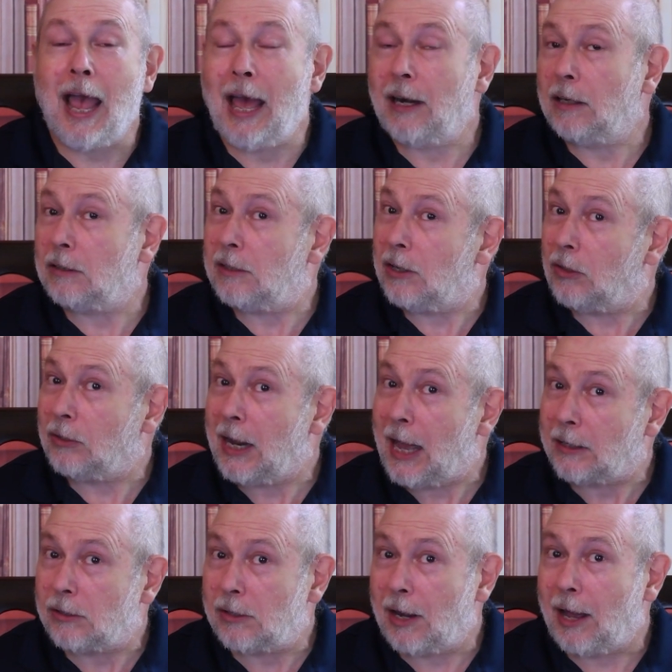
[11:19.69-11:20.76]
And until
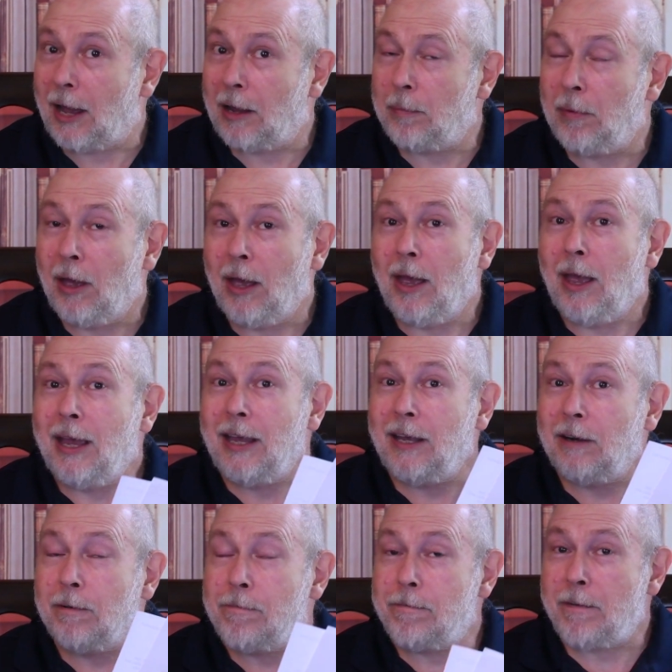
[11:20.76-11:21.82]
next time,
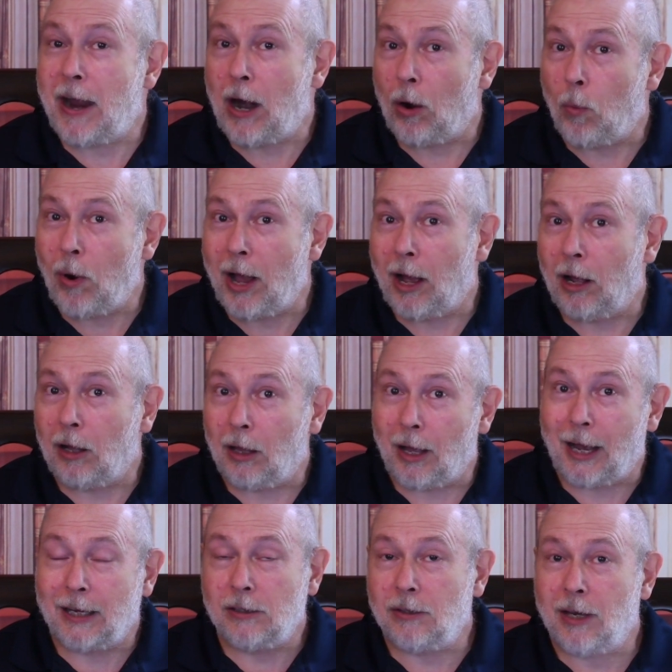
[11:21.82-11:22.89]
in farewell,
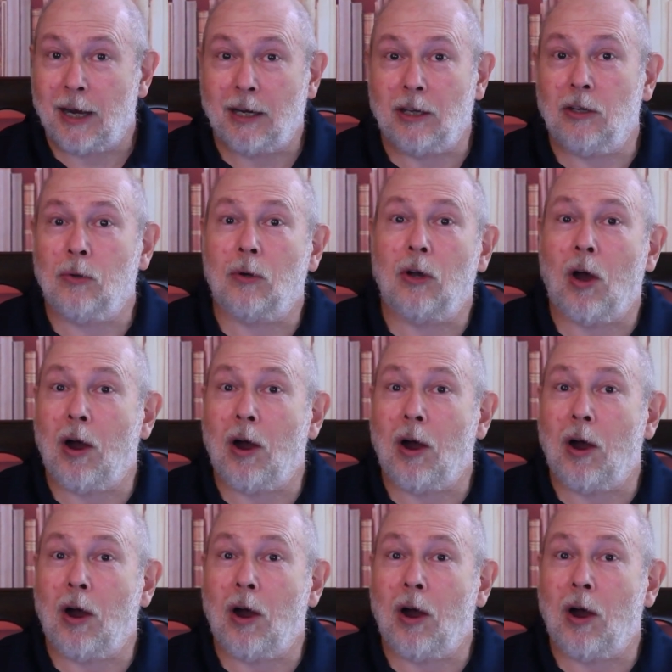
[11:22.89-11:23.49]
I say to you,